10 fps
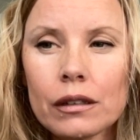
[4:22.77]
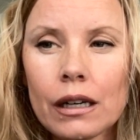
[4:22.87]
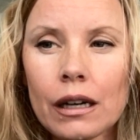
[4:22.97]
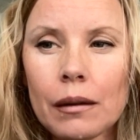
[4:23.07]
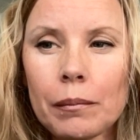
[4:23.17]

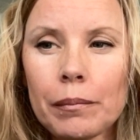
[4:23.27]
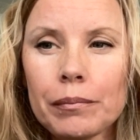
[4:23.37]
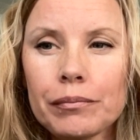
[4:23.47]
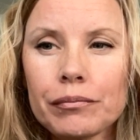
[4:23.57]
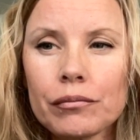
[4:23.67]

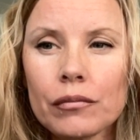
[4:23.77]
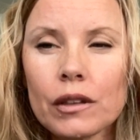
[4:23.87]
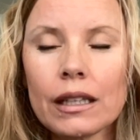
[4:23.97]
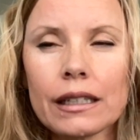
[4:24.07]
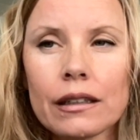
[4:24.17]
um,
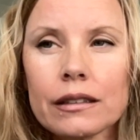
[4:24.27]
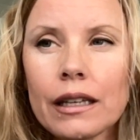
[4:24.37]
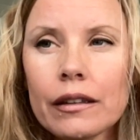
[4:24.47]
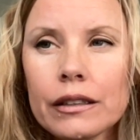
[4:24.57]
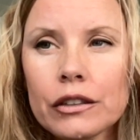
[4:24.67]
like
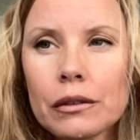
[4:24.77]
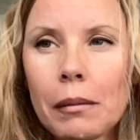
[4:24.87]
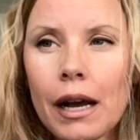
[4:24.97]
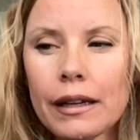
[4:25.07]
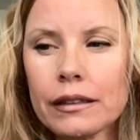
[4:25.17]
telling your
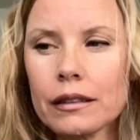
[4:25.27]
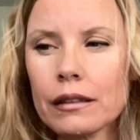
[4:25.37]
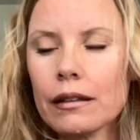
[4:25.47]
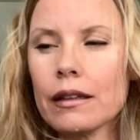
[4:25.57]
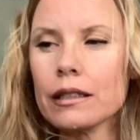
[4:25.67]
mind
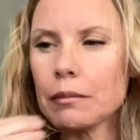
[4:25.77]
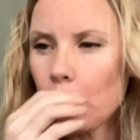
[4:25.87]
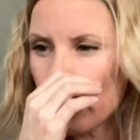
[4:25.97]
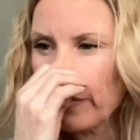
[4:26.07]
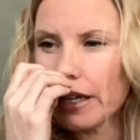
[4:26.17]
this
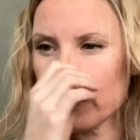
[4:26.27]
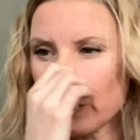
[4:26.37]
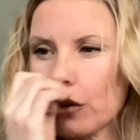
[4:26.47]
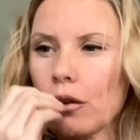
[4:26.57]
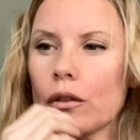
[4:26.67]

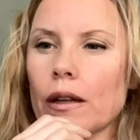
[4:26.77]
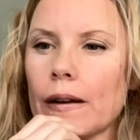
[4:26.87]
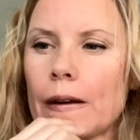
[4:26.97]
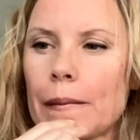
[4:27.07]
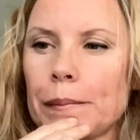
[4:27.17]
motivational,
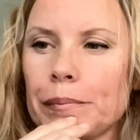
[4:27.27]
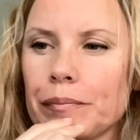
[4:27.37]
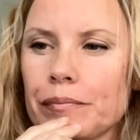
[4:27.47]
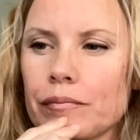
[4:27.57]
um,